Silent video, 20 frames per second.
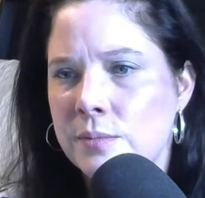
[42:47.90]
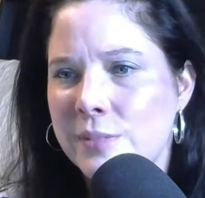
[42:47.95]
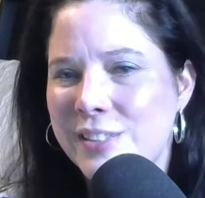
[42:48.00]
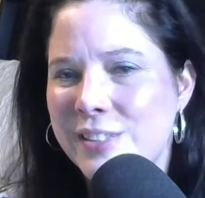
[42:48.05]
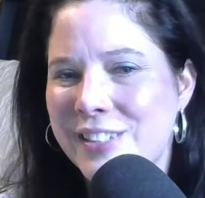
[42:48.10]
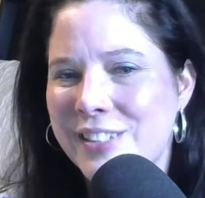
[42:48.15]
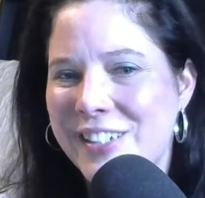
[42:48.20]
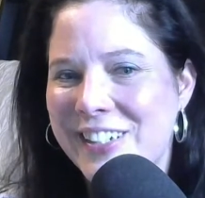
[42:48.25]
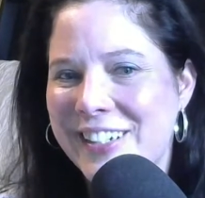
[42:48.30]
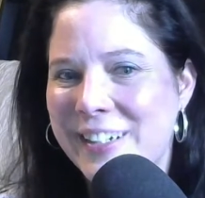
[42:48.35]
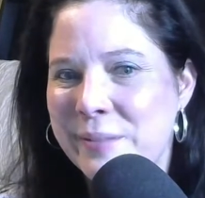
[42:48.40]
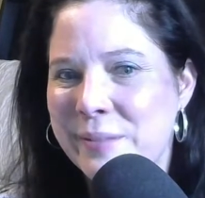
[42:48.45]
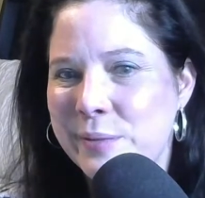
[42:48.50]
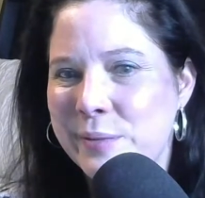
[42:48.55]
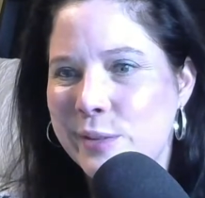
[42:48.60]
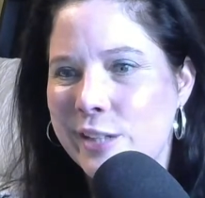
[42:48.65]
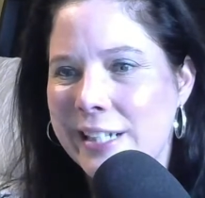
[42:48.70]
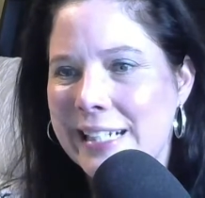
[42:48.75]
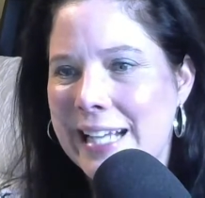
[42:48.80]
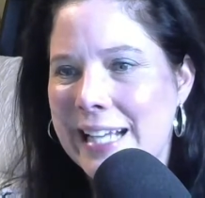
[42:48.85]
sorry, I'm
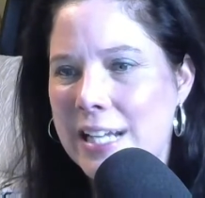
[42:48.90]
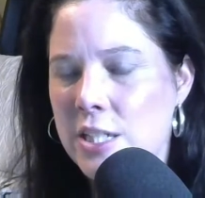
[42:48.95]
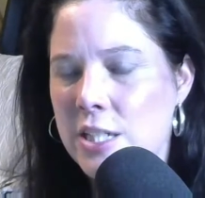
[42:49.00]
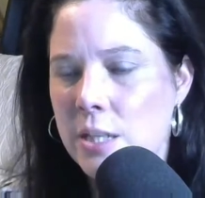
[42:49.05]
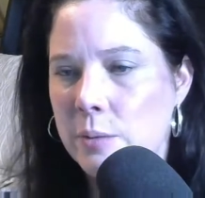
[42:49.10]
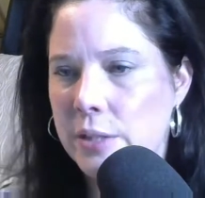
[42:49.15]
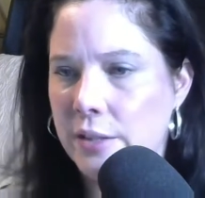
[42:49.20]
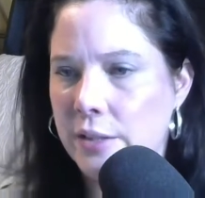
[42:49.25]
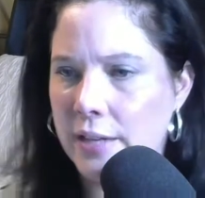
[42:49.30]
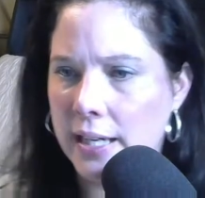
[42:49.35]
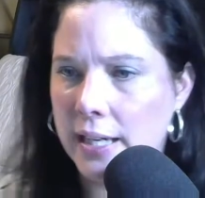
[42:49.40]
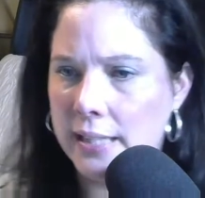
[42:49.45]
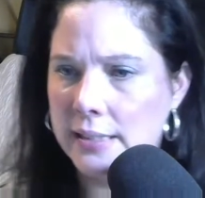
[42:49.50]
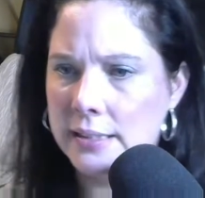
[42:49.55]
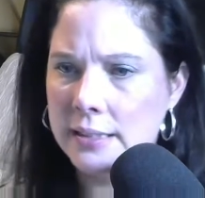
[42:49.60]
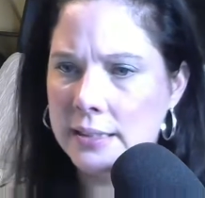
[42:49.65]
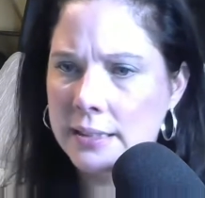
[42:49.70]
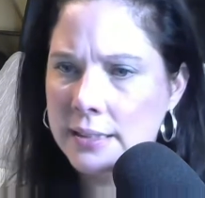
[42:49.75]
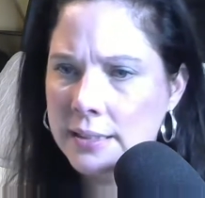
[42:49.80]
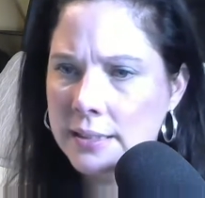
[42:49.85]
trying to catch up with you
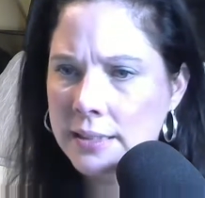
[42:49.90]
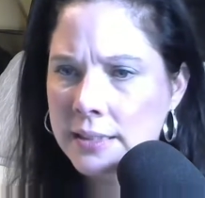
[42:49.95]
guys.